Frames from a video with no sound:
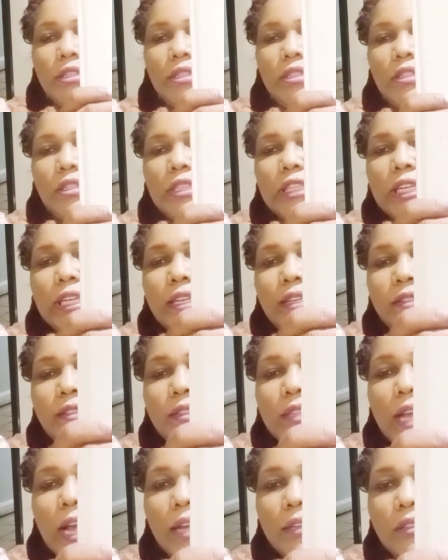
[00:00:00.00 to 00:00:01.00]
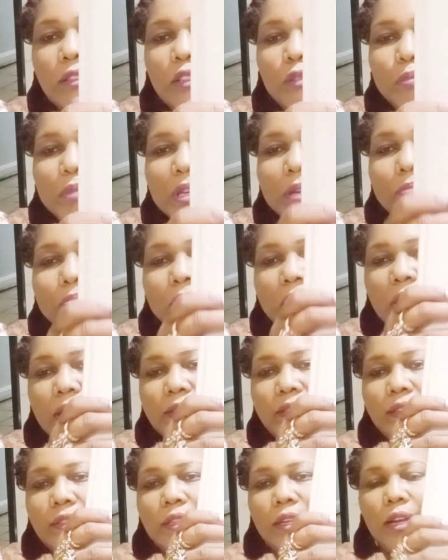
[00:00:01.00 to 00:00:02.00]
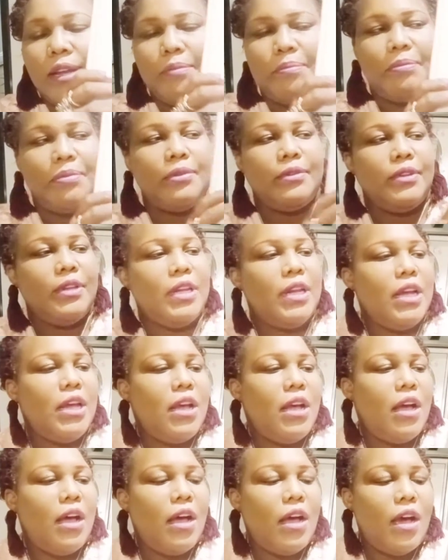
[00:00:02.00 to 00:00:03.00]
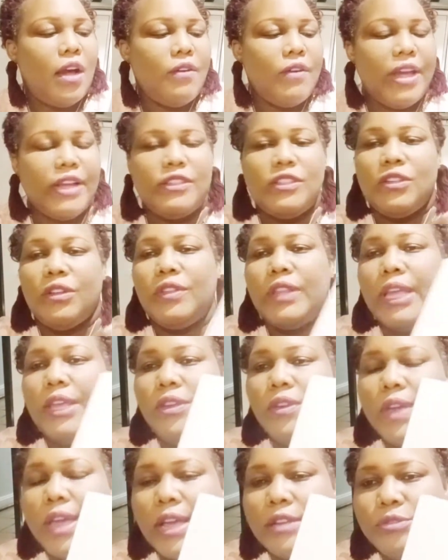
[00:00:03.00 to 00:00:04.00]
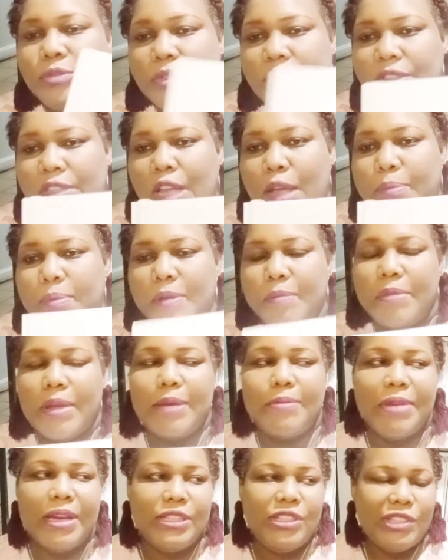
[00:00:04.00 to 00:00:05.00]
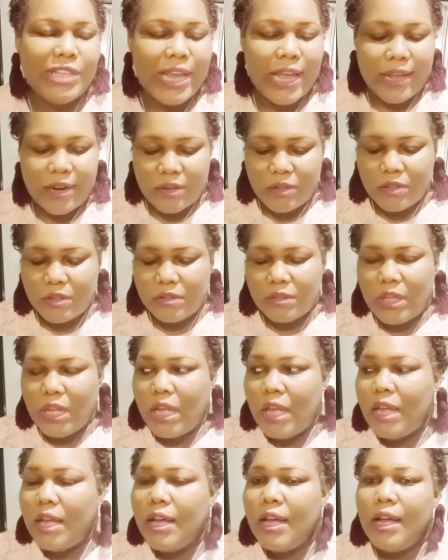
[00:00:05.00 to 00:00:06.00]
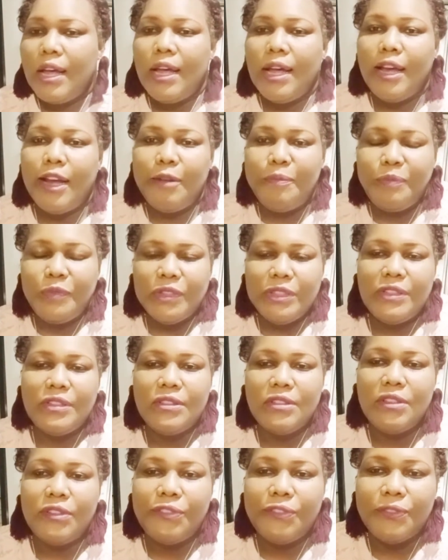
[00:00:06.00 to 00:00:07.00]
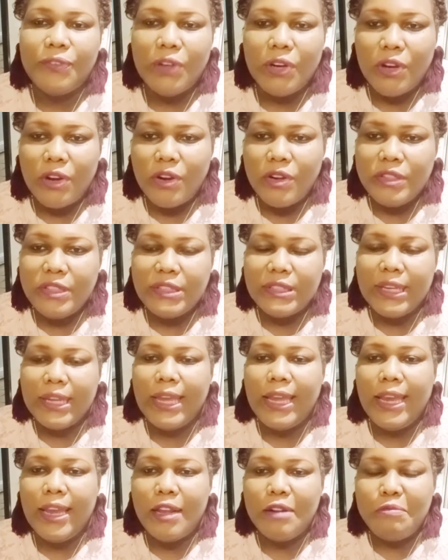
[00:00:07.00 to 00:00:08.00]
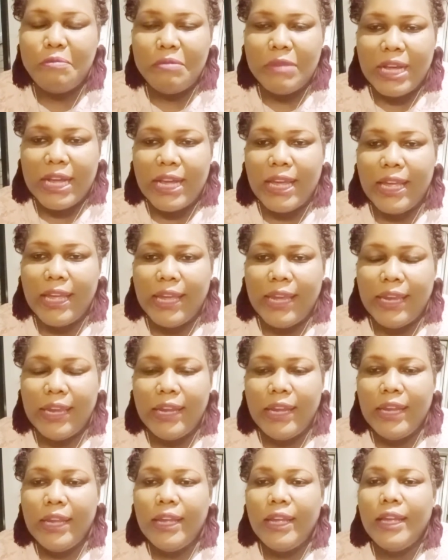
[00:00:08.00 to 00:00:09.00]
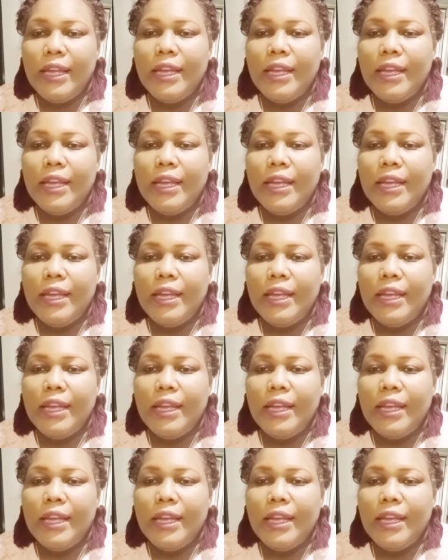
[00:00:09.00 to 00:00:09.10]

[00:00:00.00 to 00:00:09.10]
she's not to be messed up. All right, so thank you guys for stopping by my channel. This is the first in my